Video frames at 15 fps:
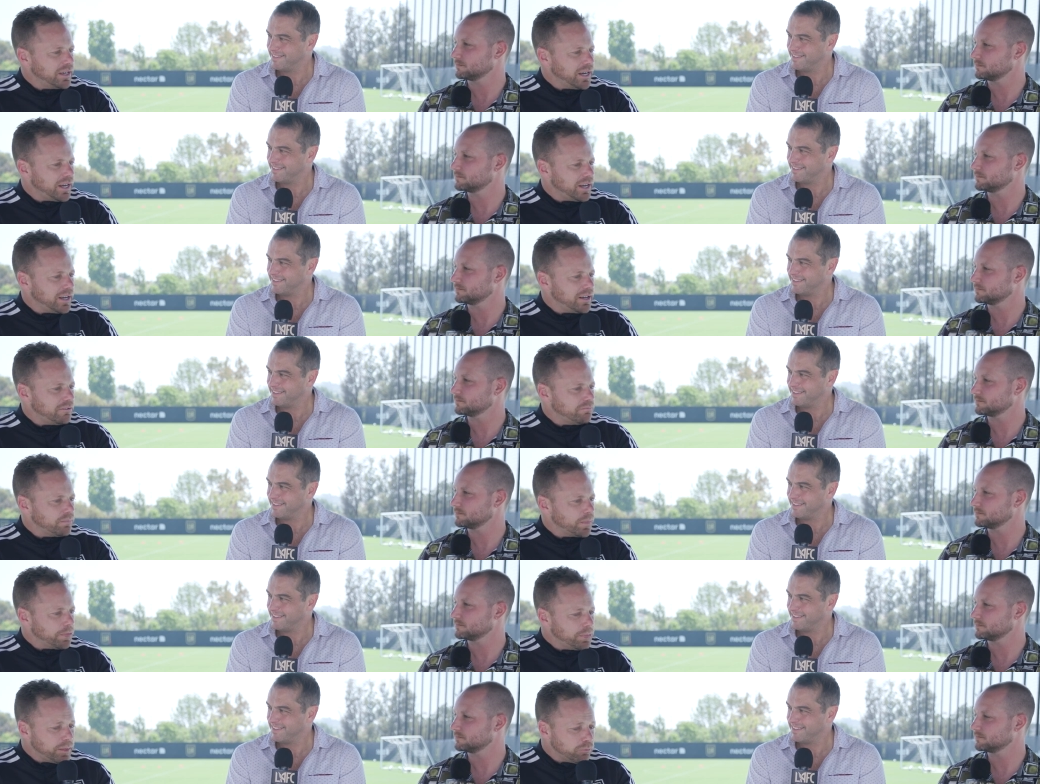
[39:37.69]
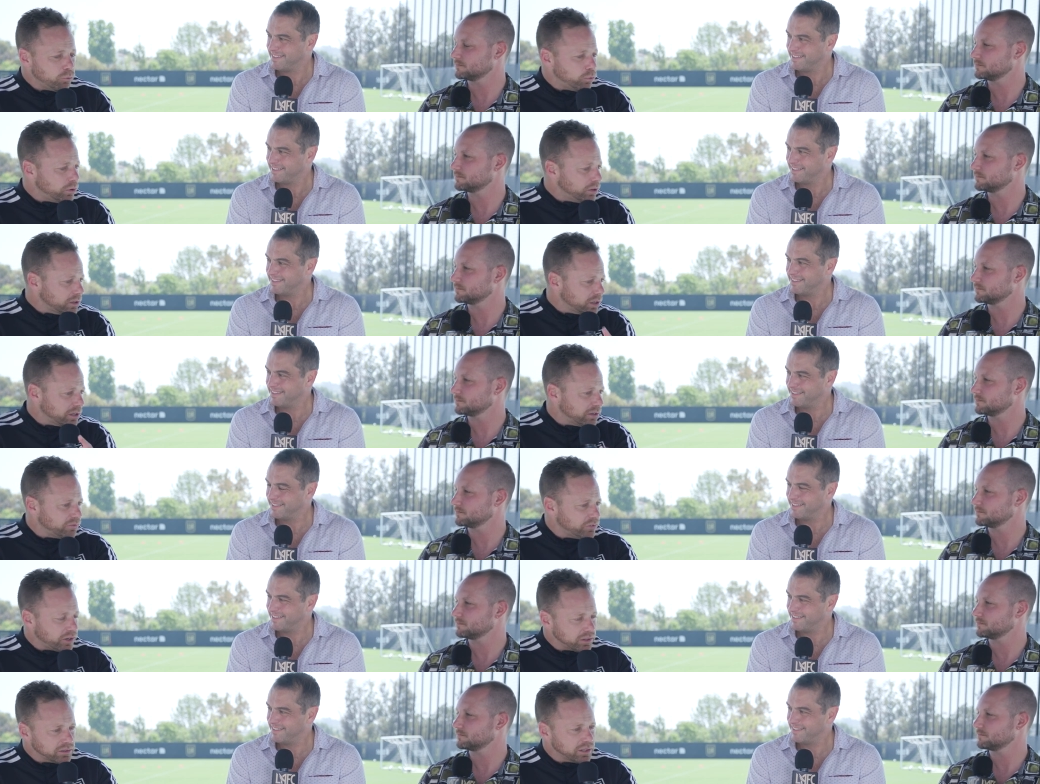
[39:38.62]
Speaker 1: the work
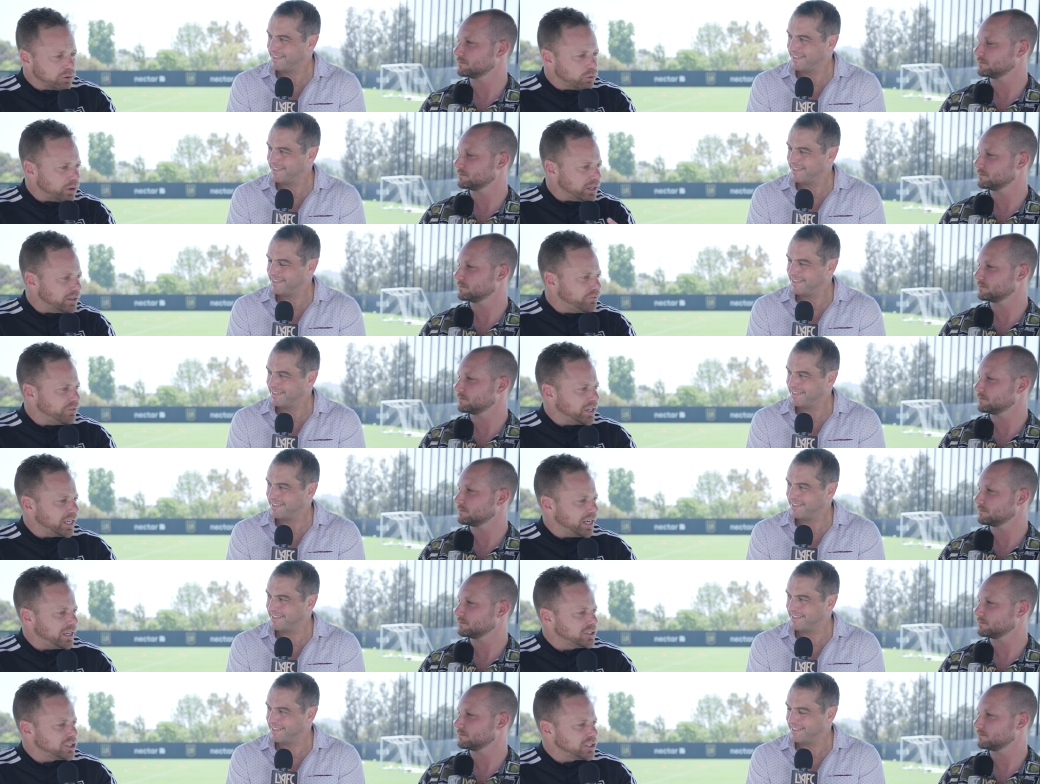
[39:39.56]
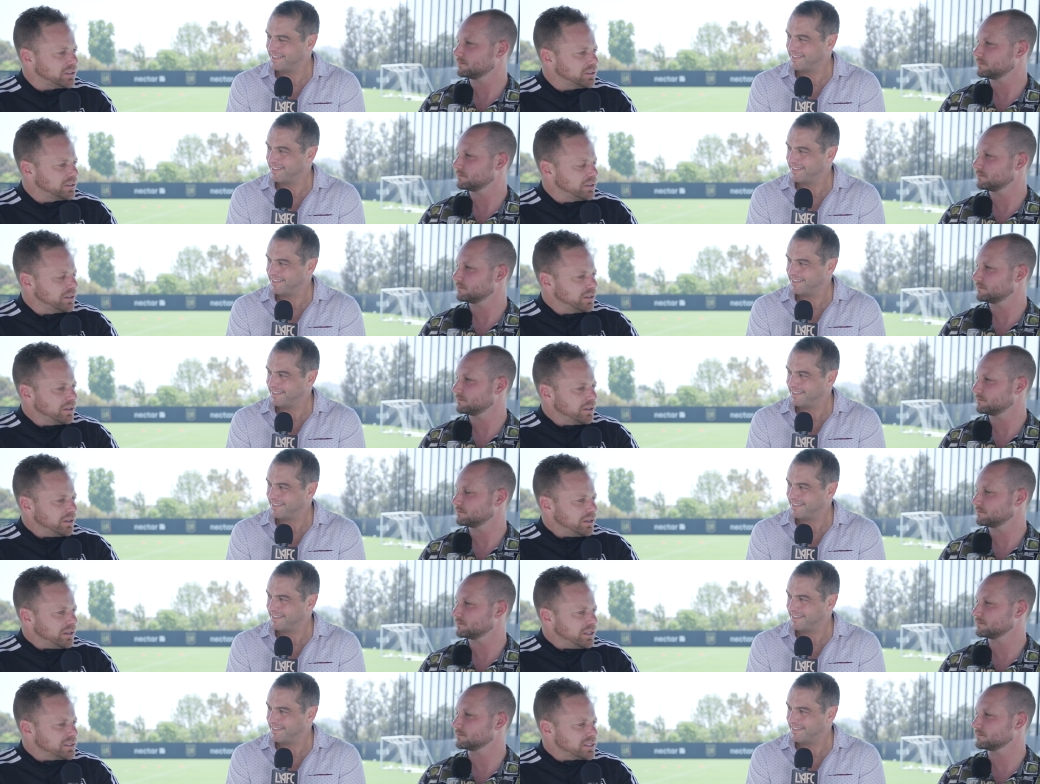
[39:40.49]
of all the qualification,
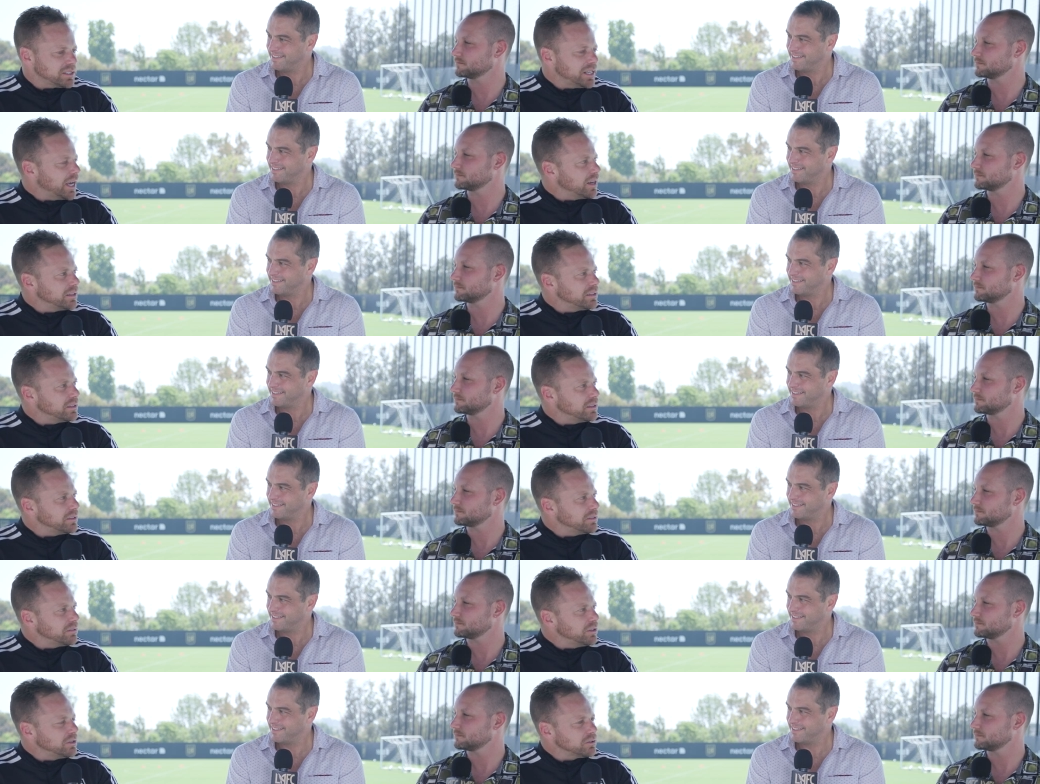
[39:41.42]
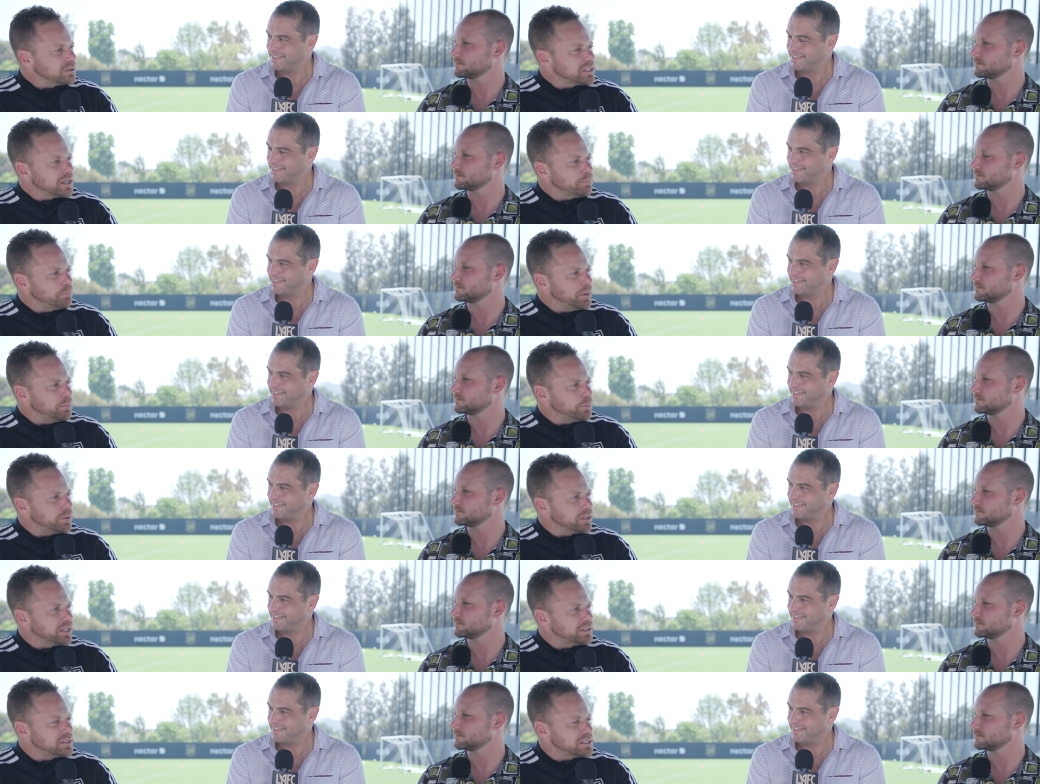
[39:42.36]
it's not, you know, some
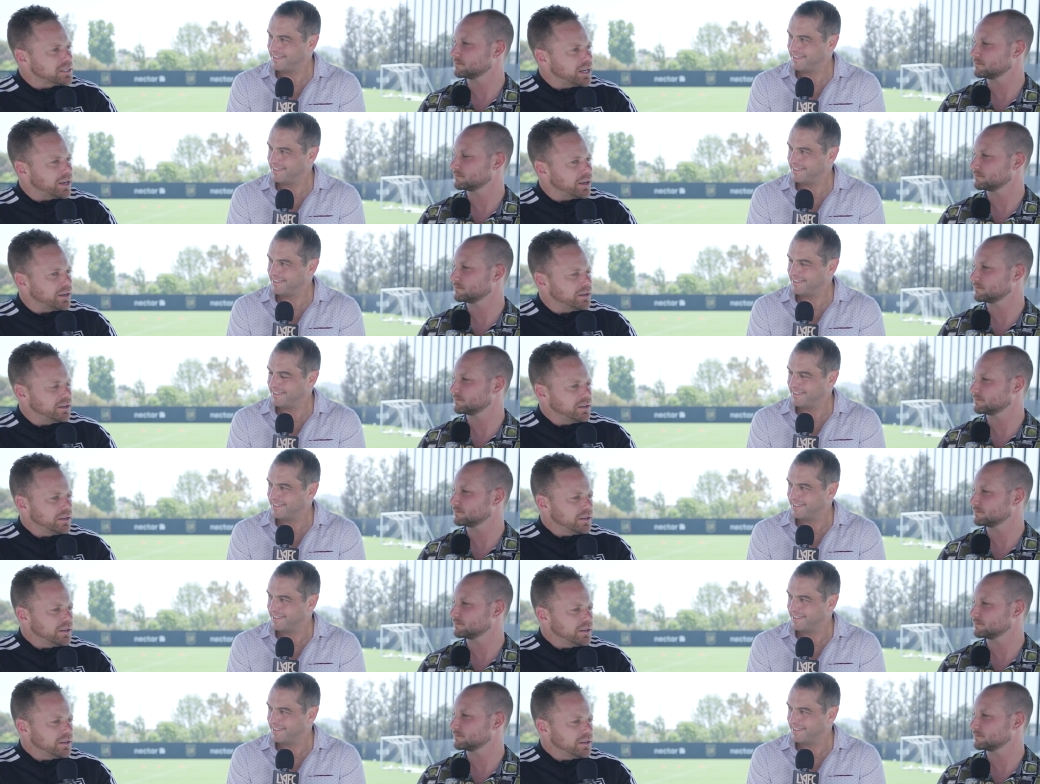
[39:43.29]
people could say,